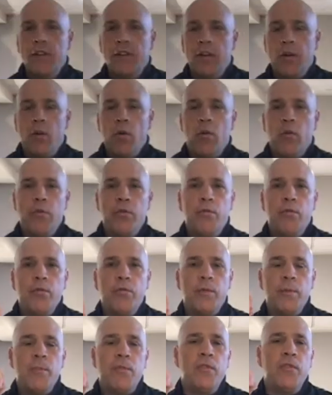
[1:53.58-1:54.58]
just going to go through
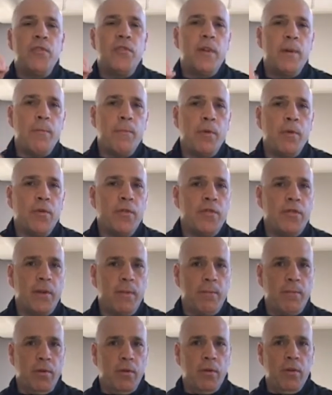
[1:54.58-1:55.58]
some simple
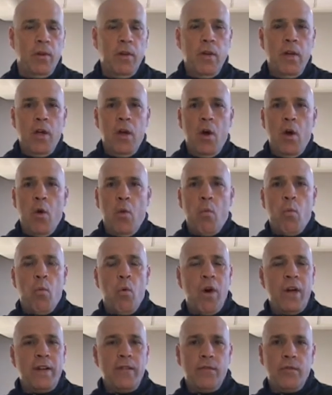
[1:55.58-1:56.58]

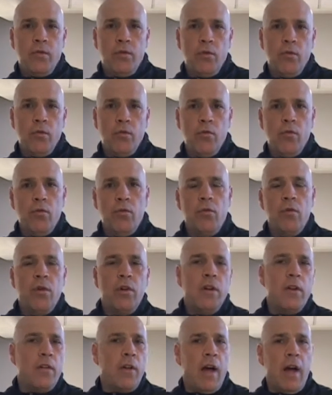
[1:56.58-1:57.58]

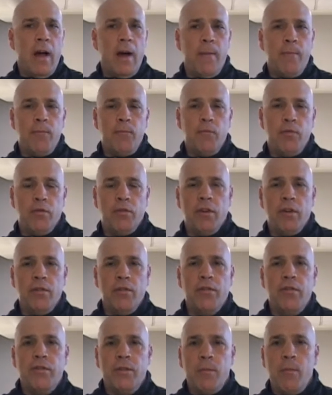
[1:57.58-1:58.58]
1-2
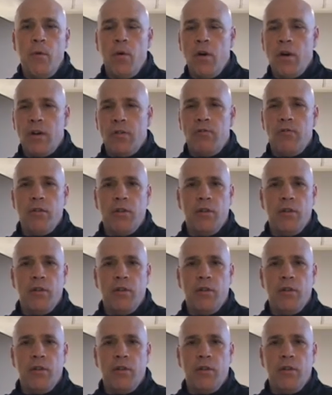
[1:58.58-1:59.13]
drills, some hook